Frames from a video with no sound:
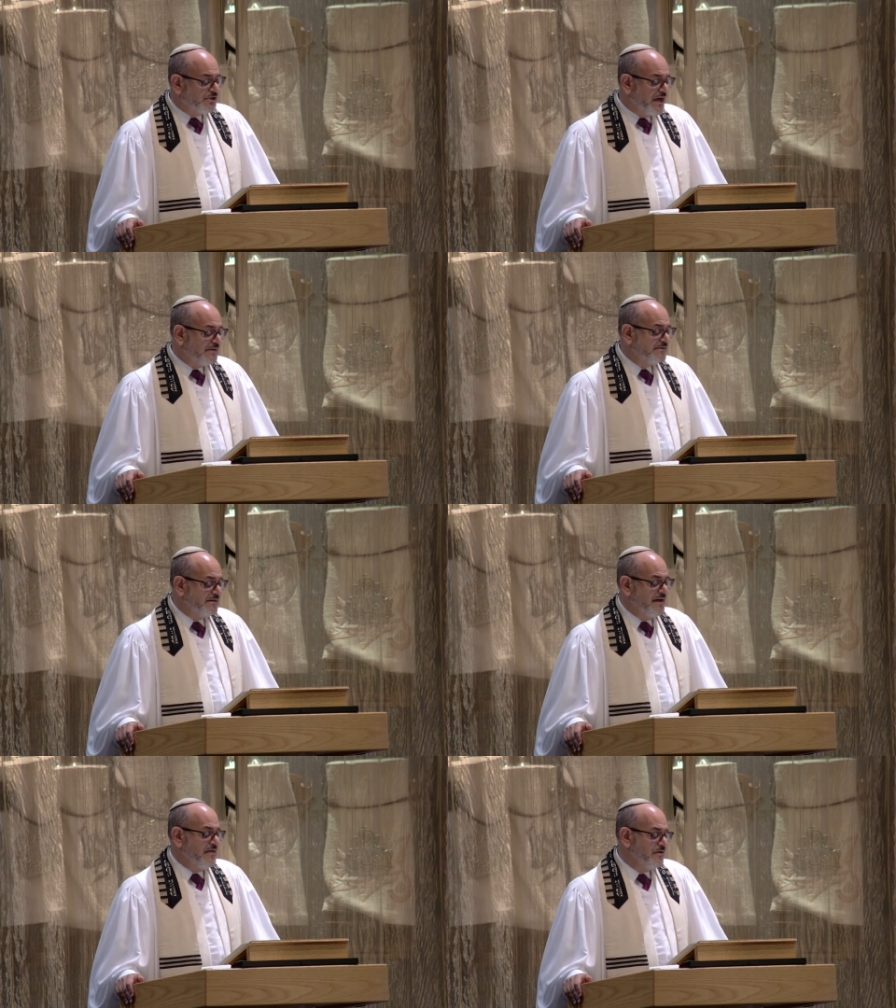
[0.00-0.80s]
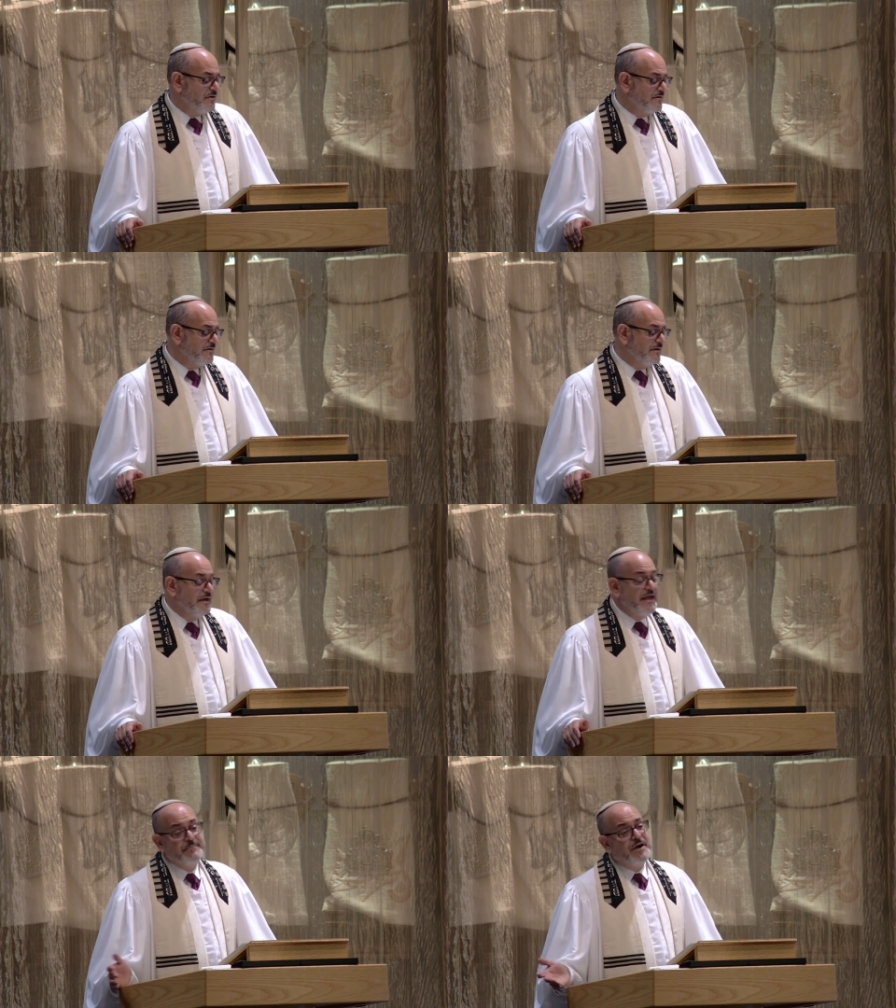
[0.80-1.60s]
texts together
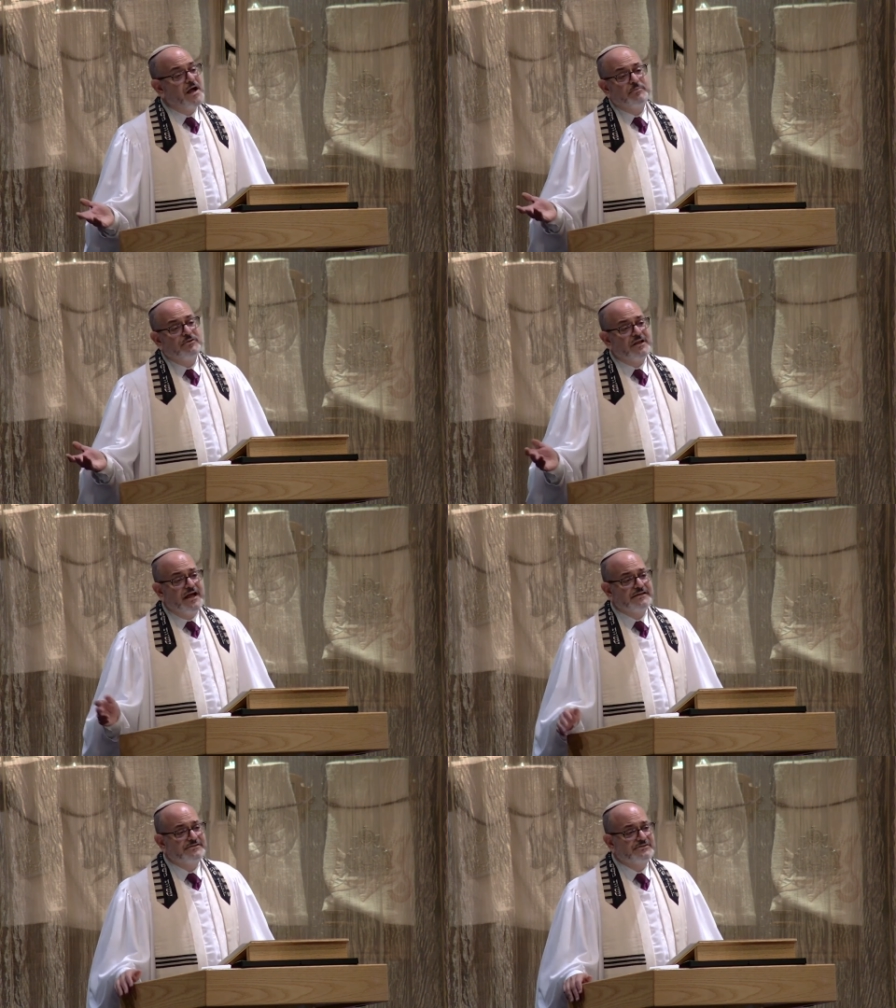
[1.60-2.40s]
in Bible class